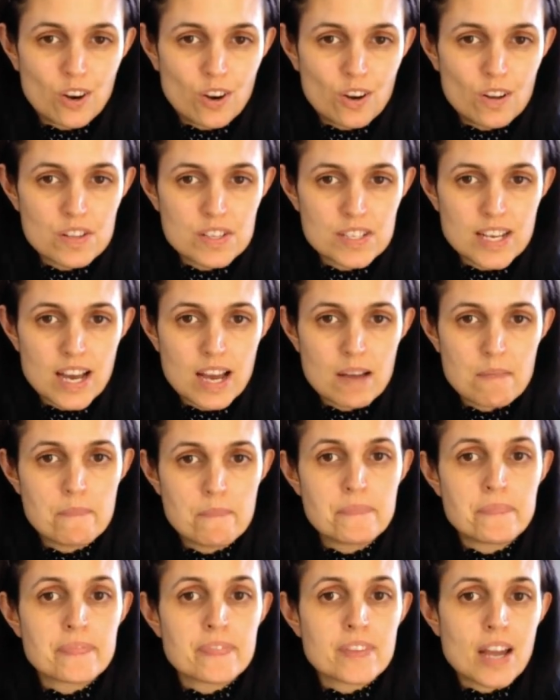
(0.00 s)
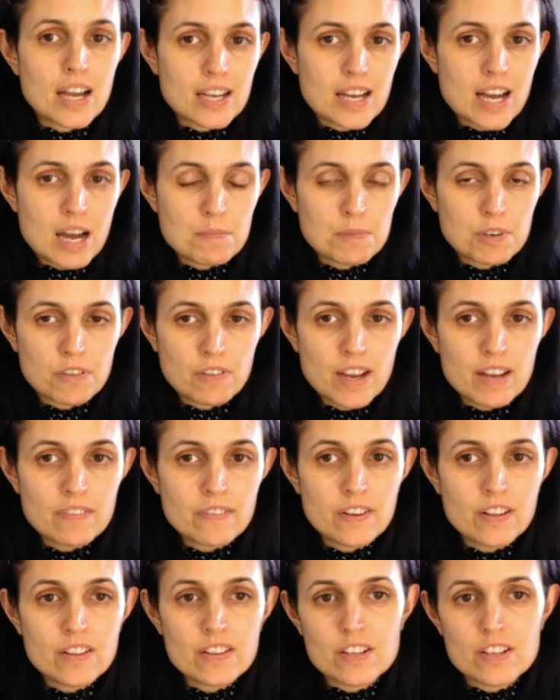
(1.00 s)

all the time are calm and grateful,